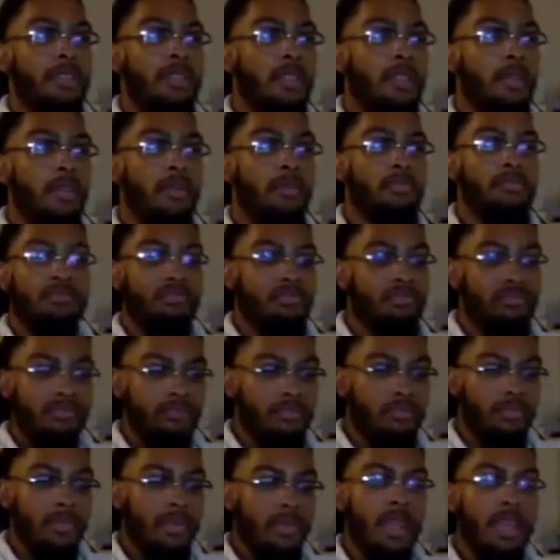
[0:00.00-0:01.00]
So
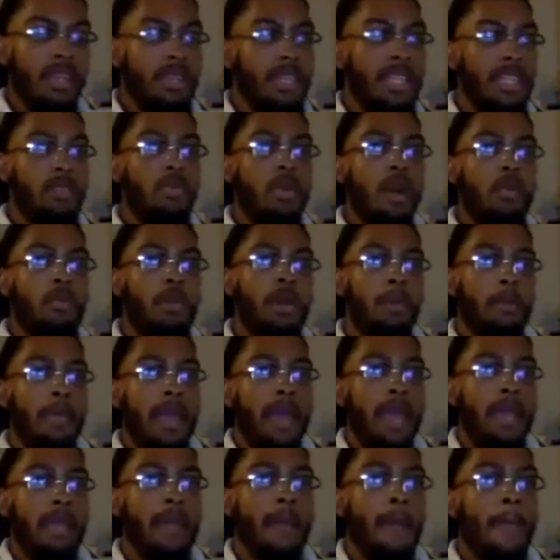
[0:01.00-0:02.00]
that's why I went
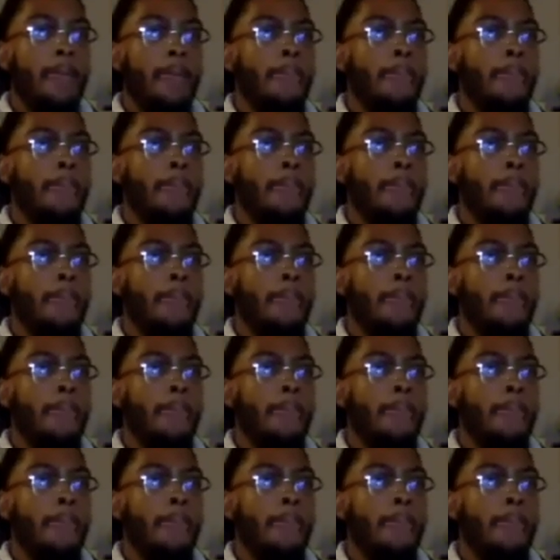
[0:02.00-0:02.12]
back.